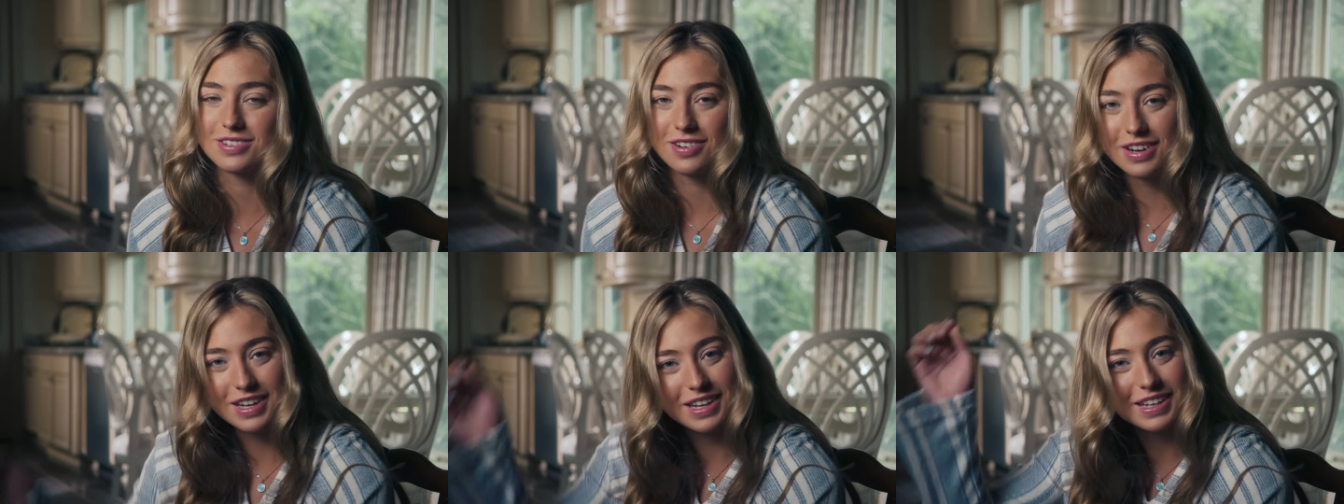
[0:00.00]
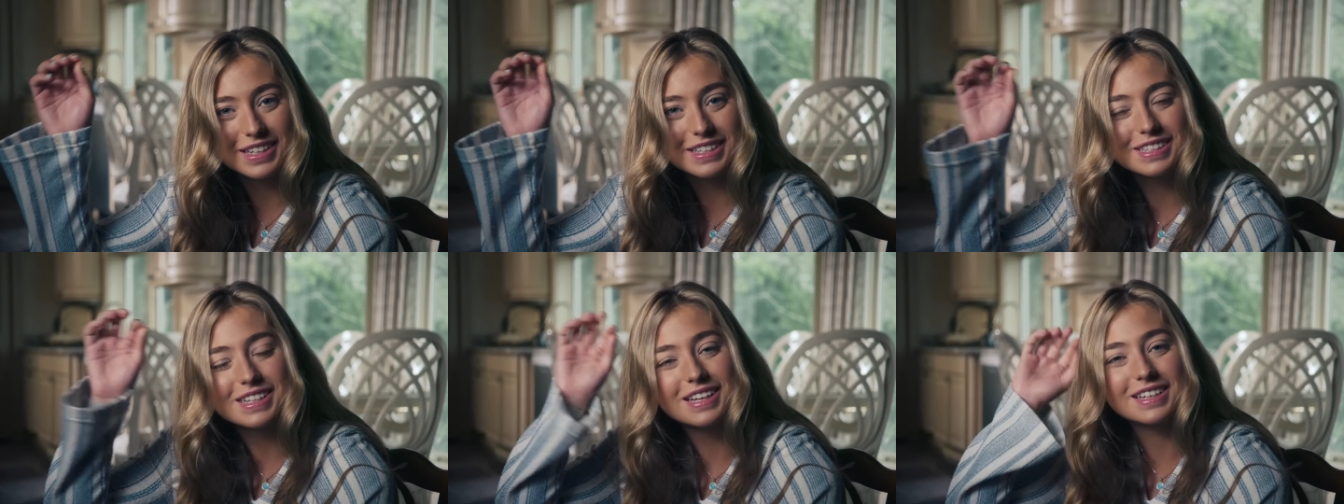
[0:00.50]
tree
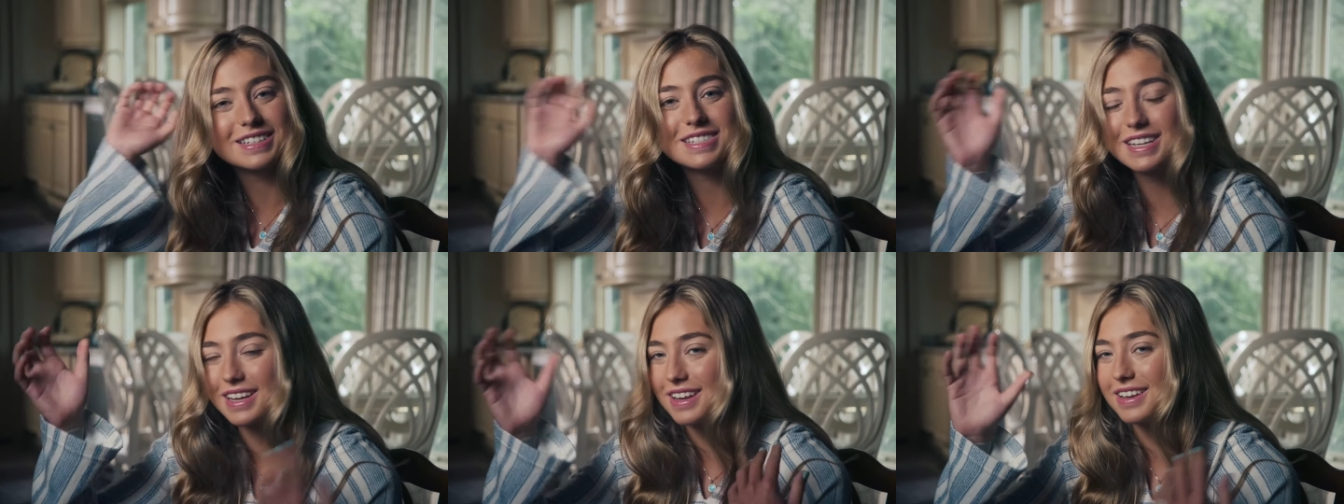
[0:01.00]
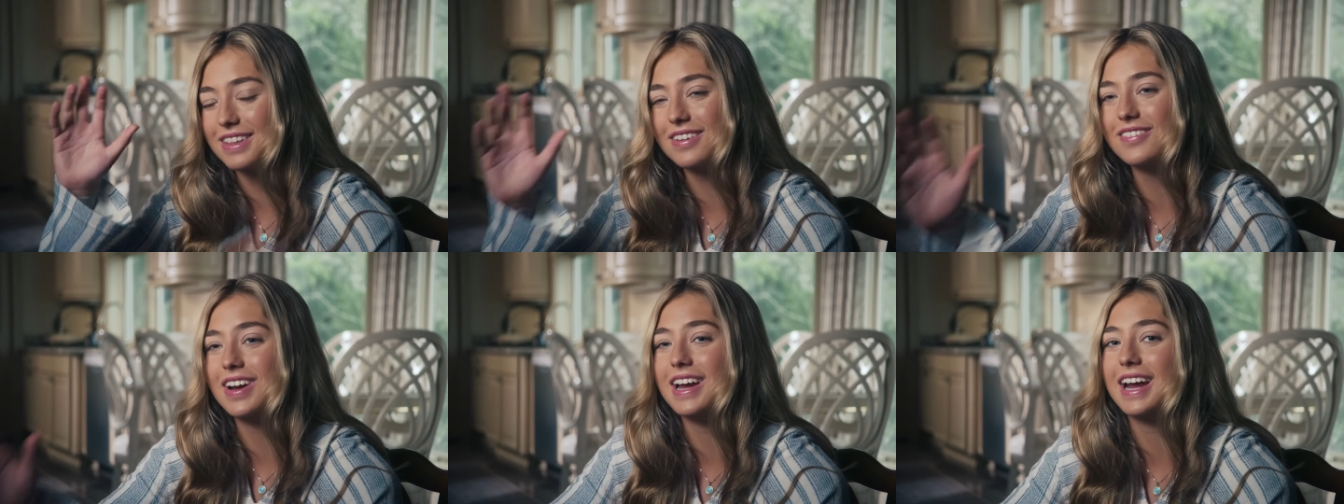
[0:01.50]
things sticking
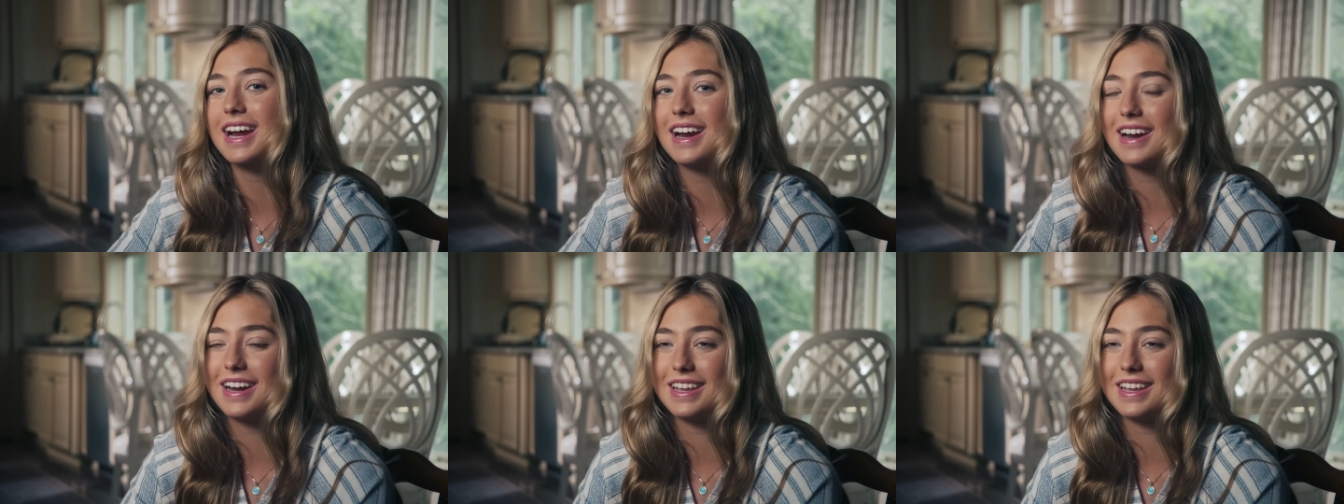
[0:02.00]
through my hair